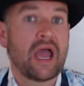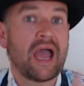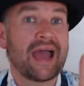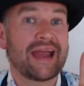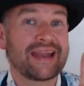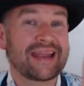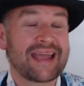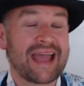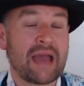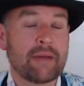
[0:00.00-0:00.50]

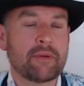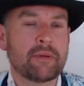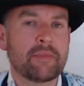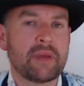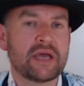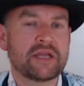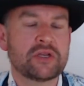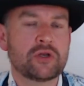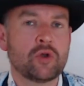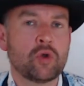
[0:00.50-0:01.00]
and
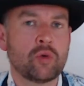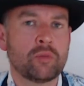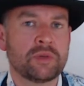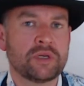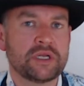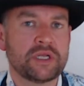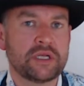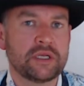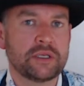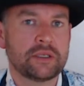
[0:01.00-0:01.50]
Camembert de
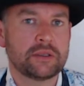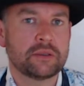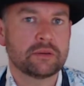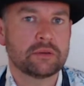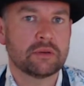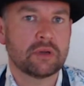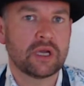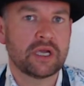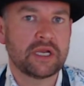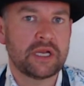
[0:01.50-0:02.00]
Normandy,
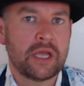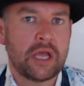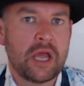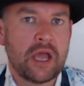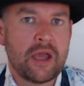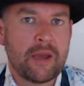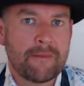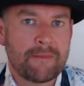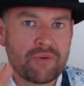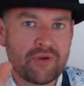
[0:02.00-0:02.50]
right?
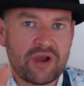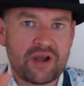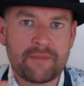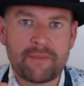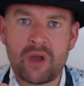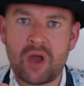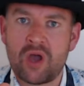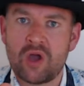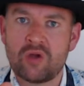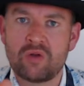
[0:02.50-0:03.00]
Brie De
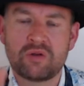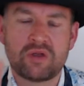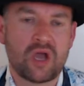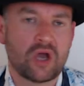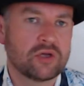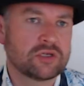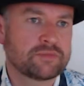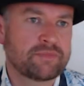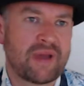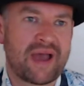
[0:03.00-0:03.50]
Meaux
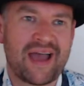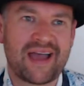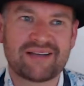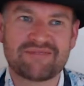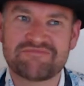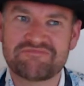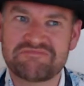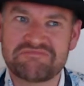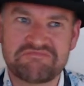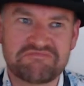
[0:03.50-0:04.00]
goes
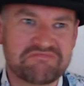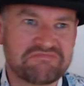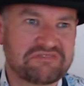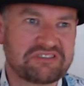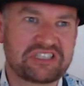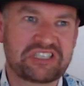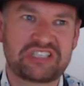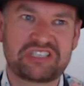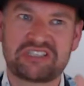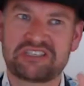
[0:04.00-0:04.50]
back
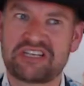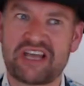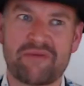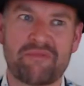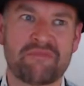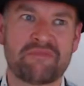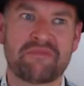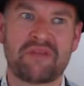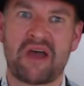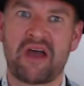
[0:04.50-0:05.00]

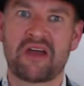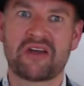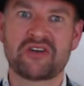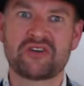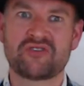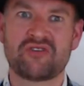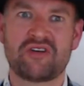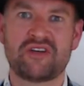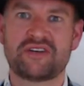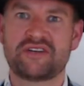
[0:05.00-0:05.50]

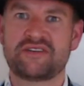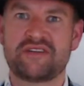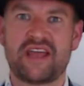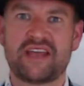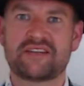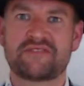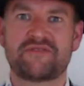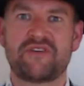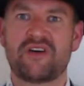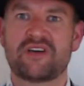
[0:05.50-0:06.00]
700,
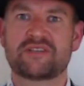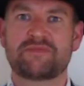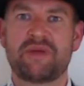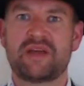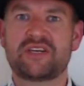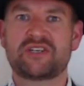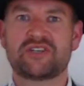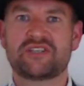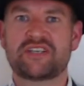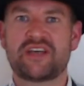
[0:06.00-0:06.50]
it's first
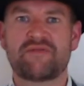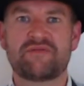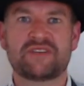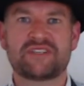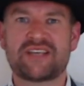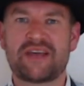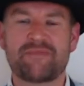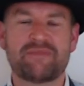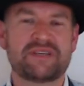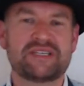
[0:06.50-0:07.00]
mentioned
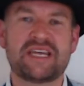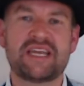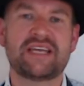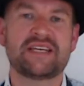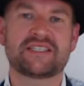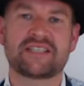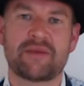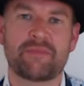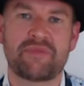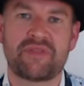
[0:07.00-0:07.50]
770,
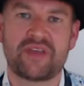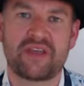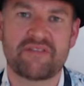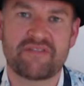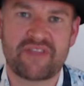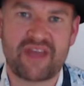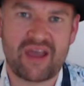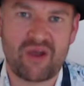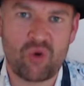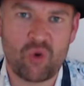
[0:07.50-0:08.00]
something
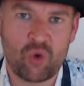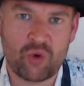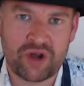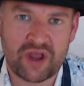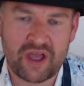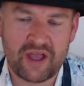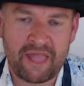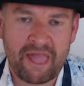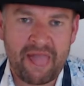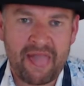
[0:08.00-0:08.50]
of that
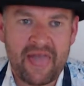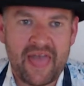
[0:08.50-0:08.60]
order.